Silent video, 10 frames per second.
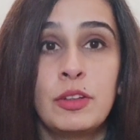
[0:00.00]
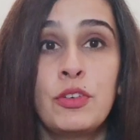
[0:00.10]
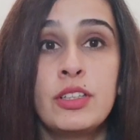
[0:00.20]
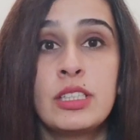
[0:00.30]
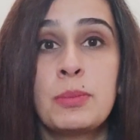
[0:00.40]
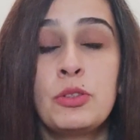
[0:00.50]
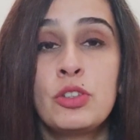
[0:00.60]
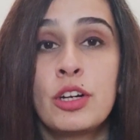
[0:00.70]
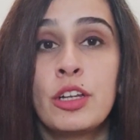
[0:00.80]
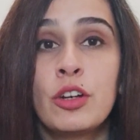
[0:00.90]
The first step to
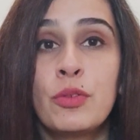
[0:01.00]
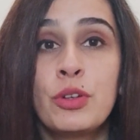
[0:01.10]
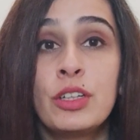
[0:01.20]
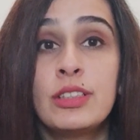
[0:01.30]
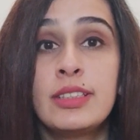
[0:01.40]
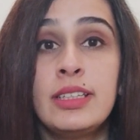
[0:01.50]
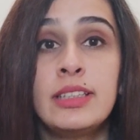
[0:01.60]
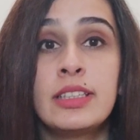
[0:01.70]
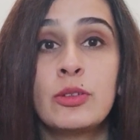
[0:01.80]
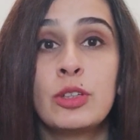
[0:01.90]
starting off your LLC in
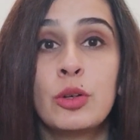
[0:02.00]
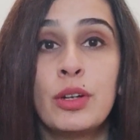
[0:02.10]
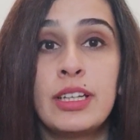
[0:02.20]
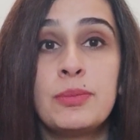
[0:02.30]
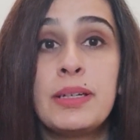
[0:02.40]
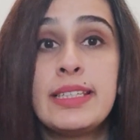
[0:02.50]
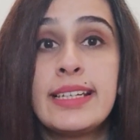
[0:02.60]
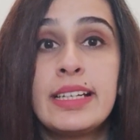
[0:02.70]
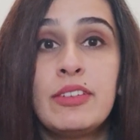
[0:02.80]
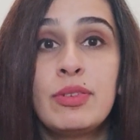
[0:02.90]
South Dakota is
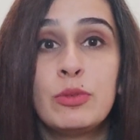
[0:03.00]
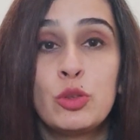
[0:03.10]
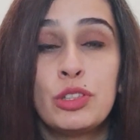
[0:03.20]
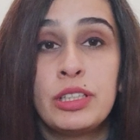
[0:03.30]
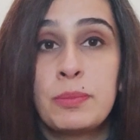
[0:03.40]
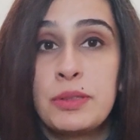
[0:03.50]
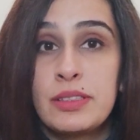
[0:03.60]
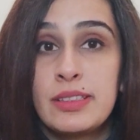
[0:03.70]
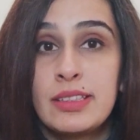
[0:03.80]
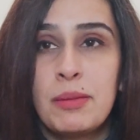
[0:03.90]
basically choosing the
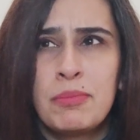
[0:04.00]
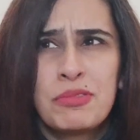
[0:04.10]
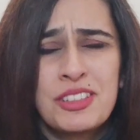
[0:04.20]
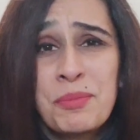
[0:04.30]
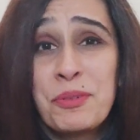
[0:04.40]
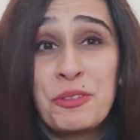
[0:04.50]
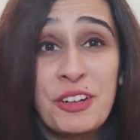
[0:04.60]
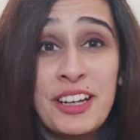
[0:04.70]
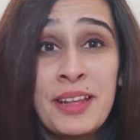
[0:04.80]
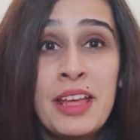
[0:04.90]
business name. Simple,
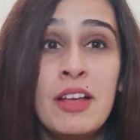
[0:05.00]
right?